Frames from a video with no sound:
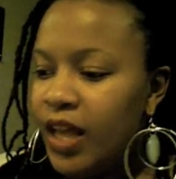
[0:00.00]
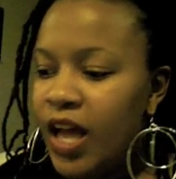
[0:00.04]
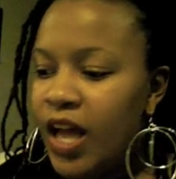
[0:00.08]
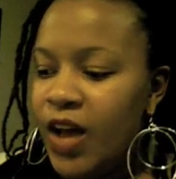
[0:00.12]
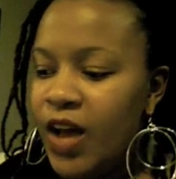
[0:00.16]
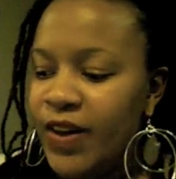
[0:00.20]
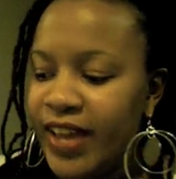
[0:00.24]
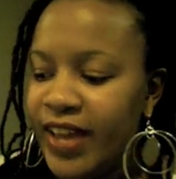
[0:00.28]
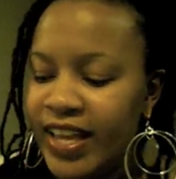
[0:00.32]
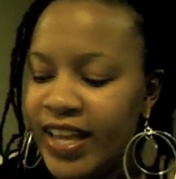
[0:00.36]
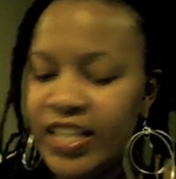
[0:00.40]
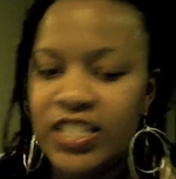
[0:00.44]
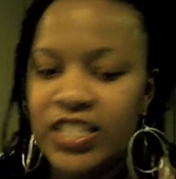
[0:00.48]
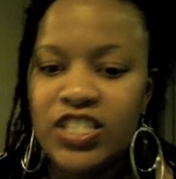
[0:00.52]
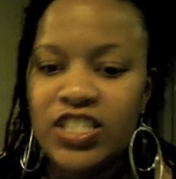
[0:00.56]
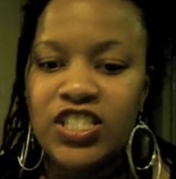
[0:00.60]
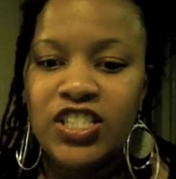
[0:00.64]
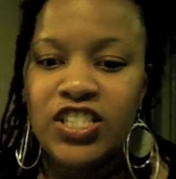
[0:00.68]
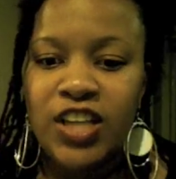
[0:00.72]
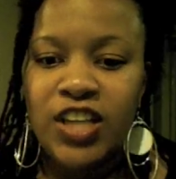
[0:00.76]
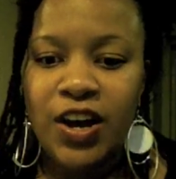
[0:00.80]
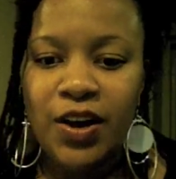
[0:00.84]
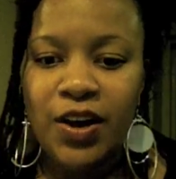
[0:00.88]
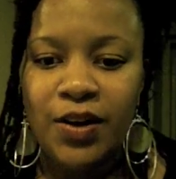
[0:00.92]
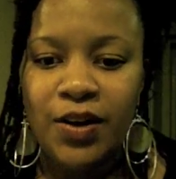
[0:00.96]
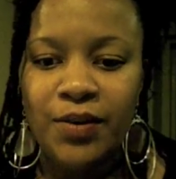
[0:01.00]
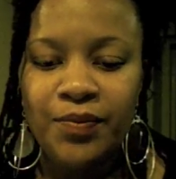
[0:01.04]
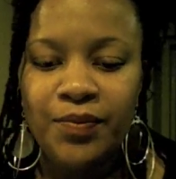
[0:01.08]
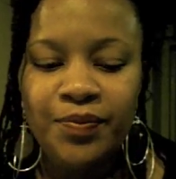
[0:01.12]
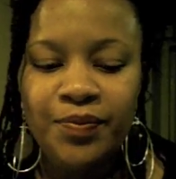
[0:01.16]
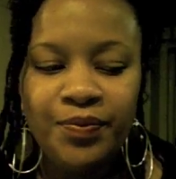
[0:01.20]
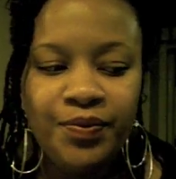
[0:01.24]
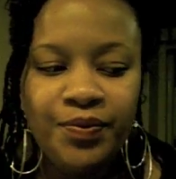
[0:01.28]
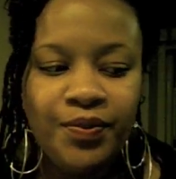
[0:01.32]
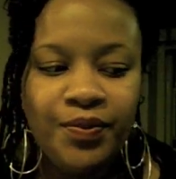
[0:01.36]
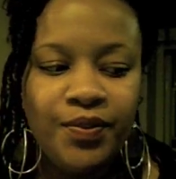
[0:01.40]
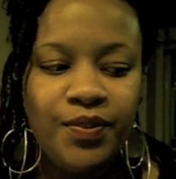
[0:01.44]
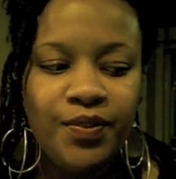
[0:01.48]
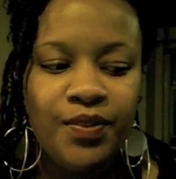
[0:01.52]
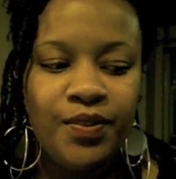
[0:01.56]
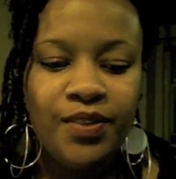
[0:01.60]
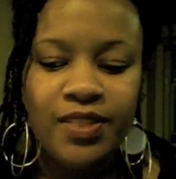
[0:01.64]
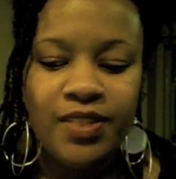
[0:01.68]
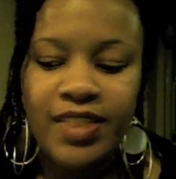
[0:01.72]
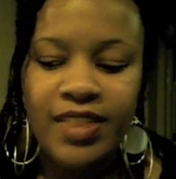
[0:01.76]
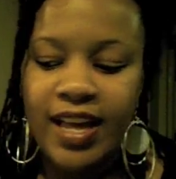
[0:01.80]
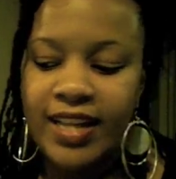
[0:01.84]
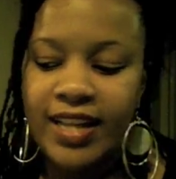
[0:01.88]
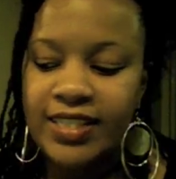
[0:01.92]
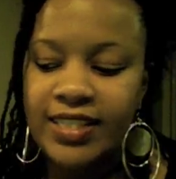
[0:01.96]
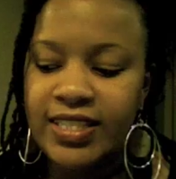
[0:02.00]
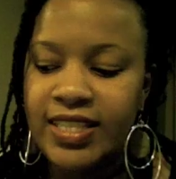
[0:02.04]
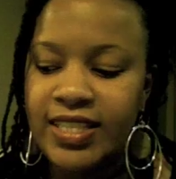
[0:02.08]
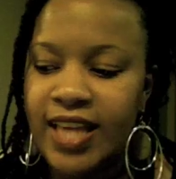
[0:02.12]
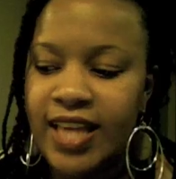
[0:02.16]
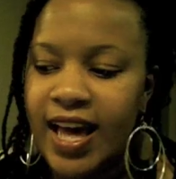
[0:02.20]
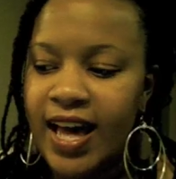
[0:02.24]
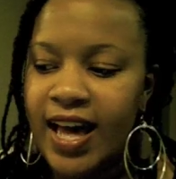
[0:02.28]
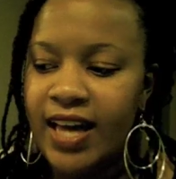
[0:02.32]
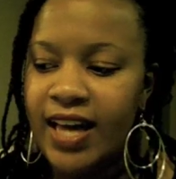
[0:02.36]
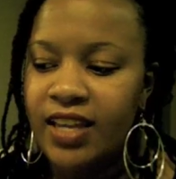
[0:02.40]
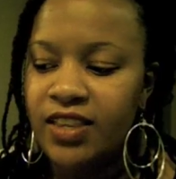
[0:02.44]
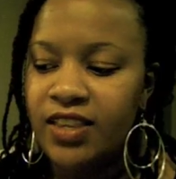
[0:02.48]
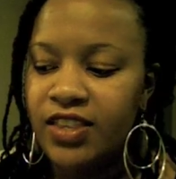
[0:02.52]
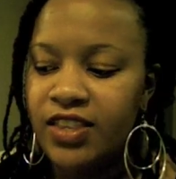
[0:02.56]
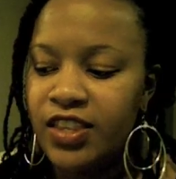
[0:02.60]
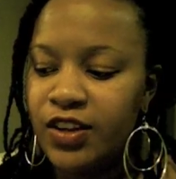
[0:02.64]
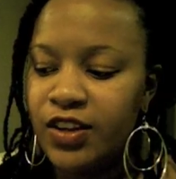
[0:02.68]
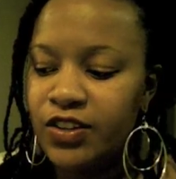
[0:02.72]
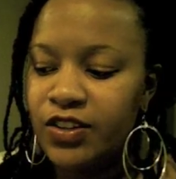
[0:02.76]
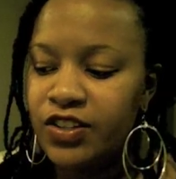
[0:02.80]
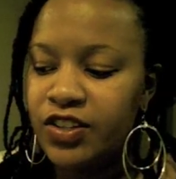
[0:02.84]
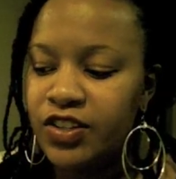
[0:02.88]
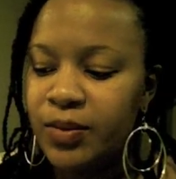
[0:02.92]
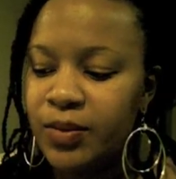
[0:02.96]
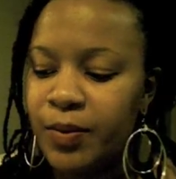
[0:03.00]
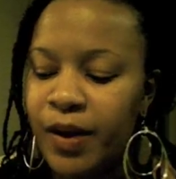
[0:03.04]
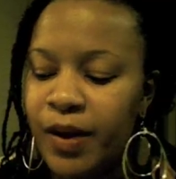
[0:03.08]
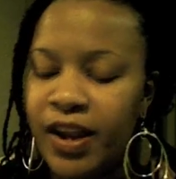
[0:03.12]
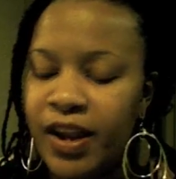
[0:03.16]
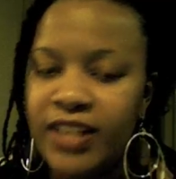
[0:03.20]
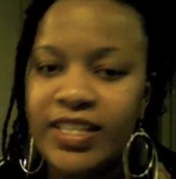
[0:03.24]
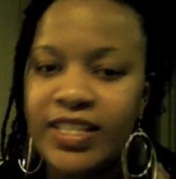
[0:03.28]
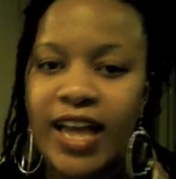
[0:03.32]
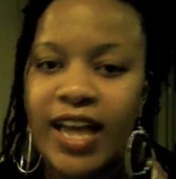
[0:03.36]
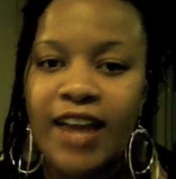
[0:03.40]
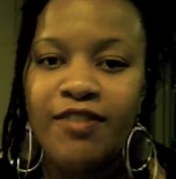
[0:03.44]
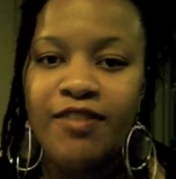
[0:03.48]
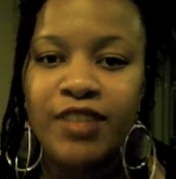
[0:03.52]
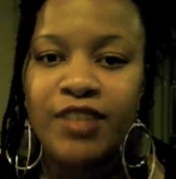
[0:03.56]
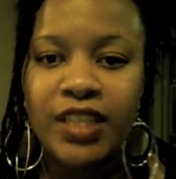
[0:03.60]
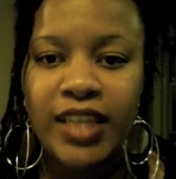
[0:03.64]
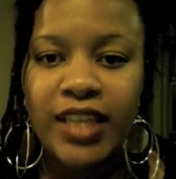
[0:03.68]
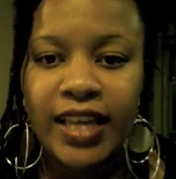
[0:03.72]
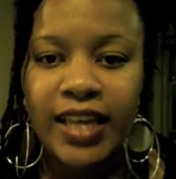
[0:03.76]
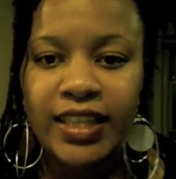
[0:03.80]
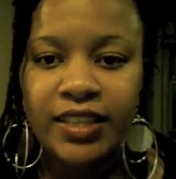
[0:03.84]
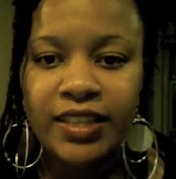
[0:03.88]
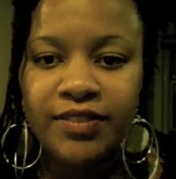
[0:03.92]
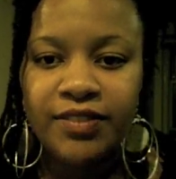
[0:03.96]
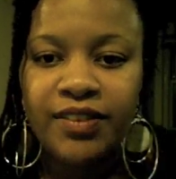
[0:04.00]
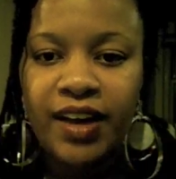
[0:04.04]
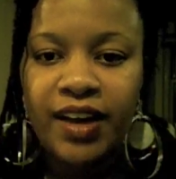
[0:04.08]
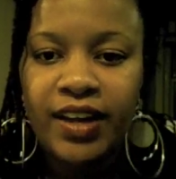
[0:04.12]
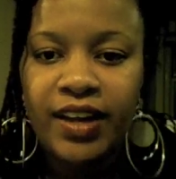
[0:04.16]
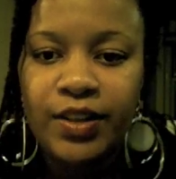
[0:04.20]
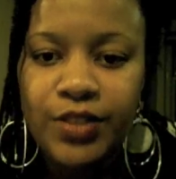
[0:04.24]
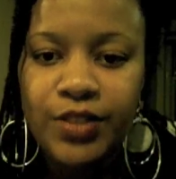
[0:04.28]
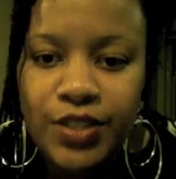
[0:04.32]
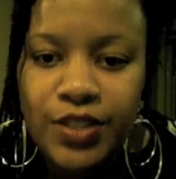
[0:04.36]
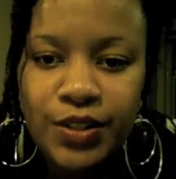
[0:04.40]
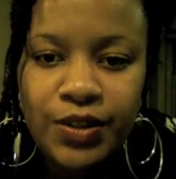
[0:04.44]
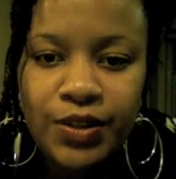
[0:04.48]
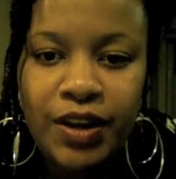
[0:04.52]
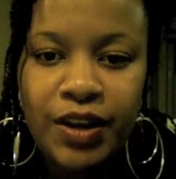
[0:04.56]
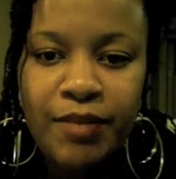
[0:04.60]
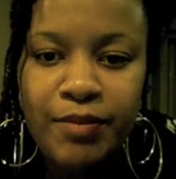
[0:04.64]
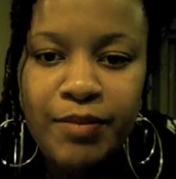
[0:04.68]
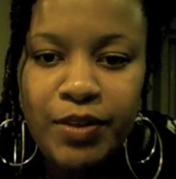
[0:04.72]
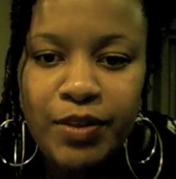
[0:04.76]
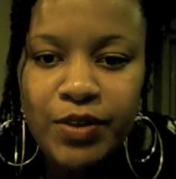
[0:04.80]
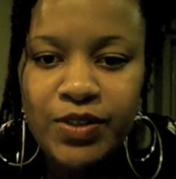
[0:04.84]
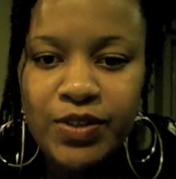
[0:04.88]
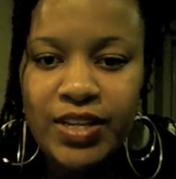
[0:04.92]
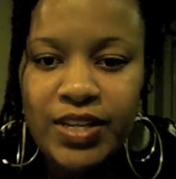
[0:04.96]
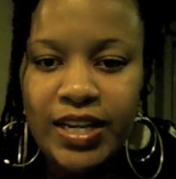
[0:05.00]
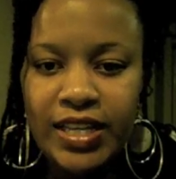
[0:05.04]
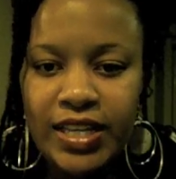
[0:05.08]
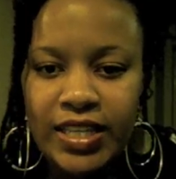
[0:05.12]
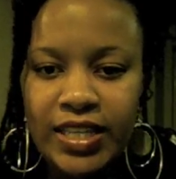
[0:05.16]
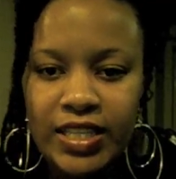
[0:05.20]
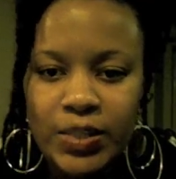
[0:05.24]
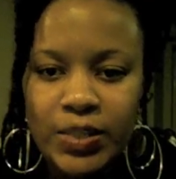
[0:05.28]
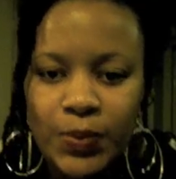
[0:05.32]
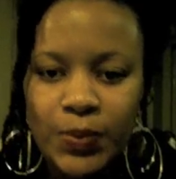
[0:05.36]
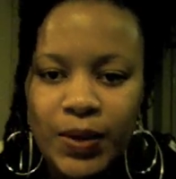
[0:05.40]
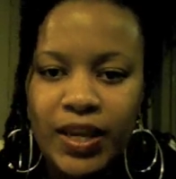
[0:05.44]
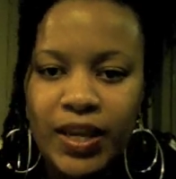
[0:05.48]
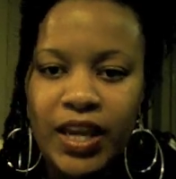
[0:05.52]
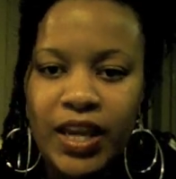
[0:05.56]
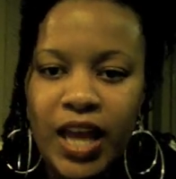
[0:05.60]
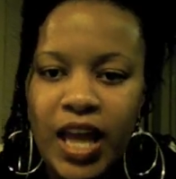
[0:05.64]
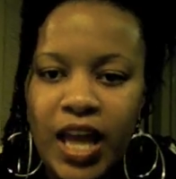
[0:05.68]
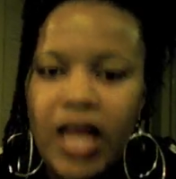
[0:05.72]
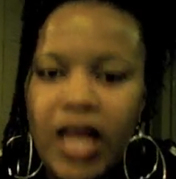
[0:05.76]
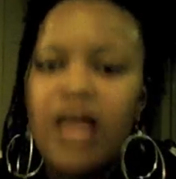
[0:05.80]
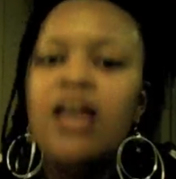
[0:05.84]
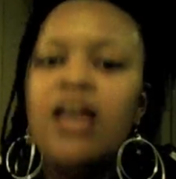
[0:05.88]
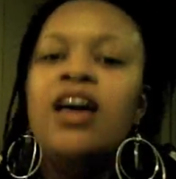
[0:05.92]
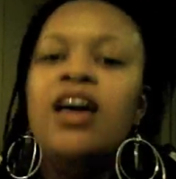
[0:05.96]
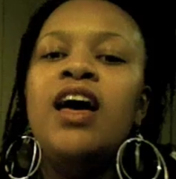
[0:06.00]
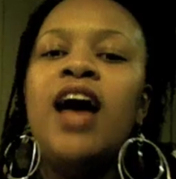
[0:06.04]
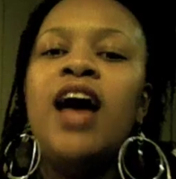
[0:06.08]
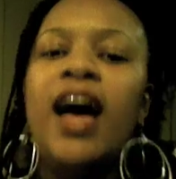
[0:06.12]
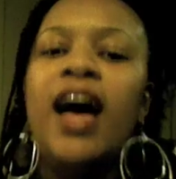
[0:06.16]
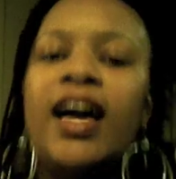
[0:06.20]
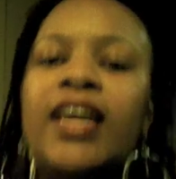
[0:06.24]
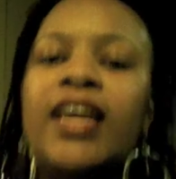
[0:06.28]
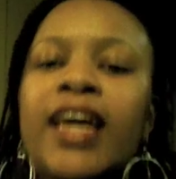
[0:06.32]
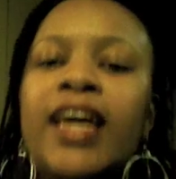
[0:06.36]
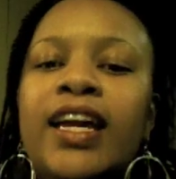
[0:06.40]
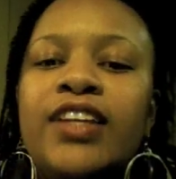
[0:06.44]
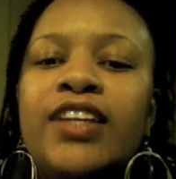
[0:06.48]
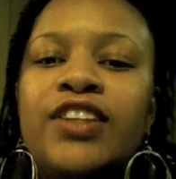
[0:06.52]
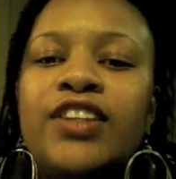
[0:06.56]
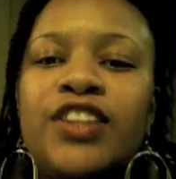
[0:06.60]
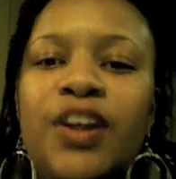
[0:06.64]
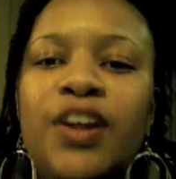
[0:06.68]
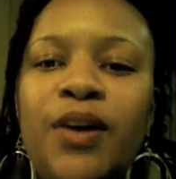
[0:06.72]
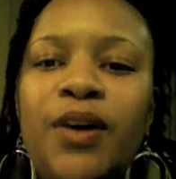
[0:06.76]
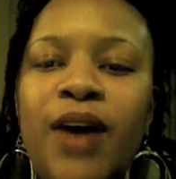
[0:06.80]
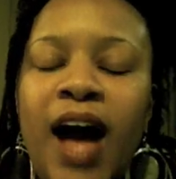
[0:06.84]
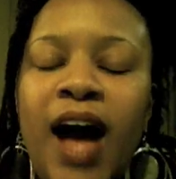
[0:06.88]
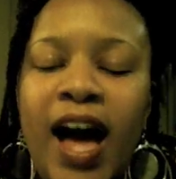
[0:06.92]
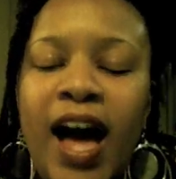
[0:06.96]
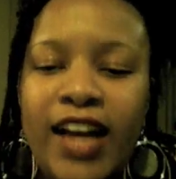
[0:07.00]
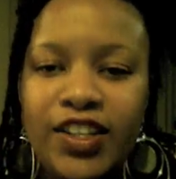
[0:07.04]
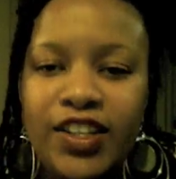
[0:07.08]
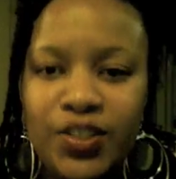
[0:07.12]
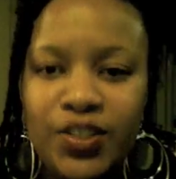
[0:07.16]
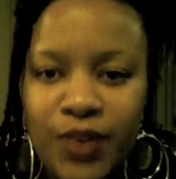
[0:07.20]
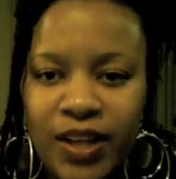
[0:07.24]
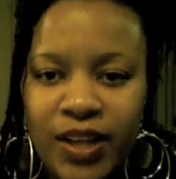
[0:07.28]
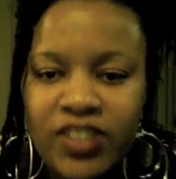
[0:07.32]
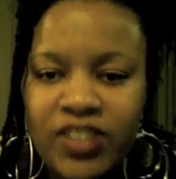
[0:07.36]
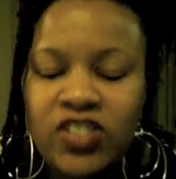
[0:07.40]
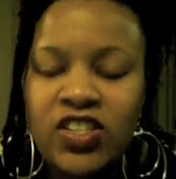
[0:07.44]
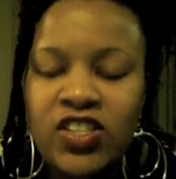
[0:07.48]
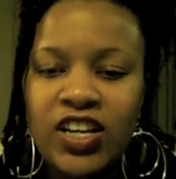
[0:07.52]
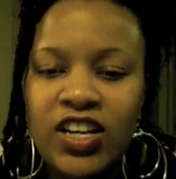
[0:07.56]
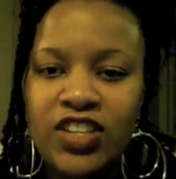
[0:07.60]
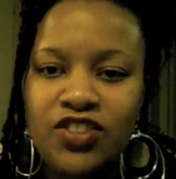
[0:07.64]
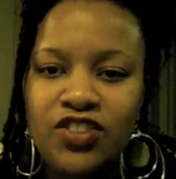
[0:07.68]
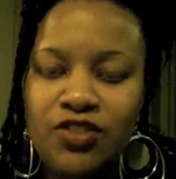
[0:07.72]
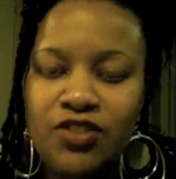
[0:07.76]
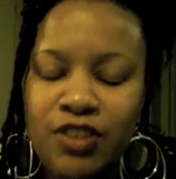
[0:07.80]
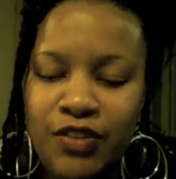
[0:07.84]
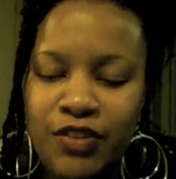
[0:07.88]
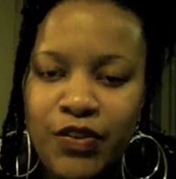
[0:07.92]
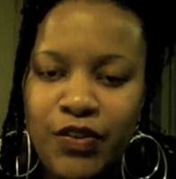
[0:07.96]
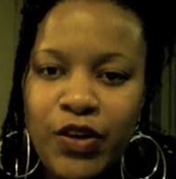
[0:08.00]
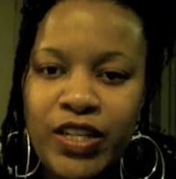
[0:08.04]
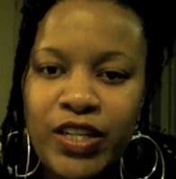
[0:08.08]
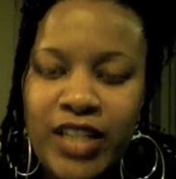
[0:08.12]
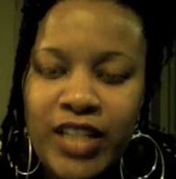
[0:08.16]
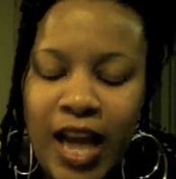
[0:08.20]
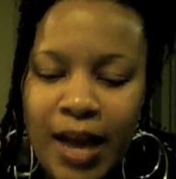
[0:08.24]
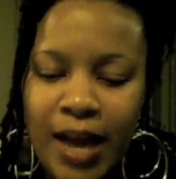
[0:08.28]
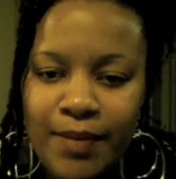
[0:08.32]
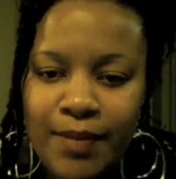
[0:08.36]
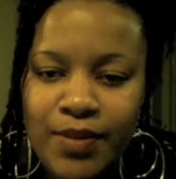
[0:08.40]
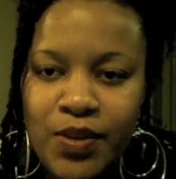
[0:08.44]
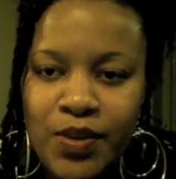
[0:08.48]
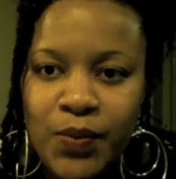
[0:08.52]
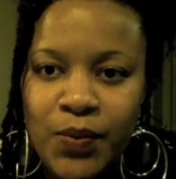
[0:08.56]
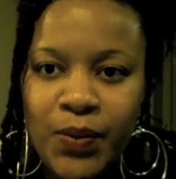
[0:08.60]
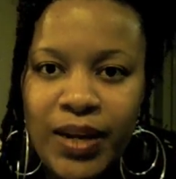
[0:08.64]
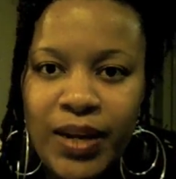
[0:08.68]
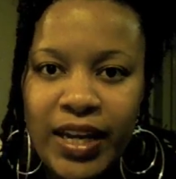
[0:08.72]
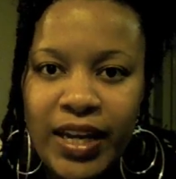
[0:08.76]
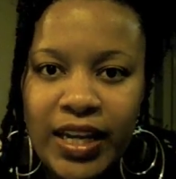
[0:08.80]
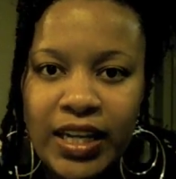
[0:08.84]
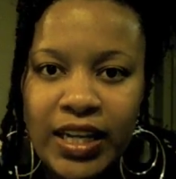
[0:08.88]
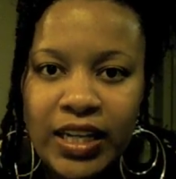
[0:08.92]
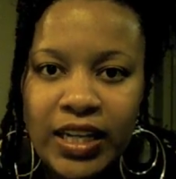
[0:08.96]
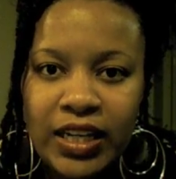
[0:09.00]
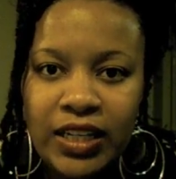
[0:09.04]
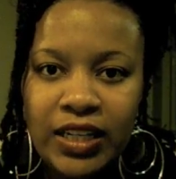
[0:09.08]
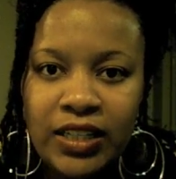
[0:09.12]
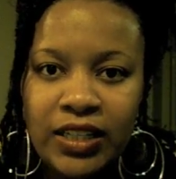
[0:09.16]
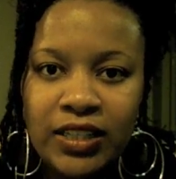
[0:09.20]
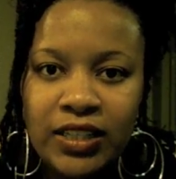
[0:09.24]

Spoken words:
Okay, so that's that. Those are the products. I really like the vinyl suit. I'm using it this week. Again, I do exercise 3 to 4 times a week,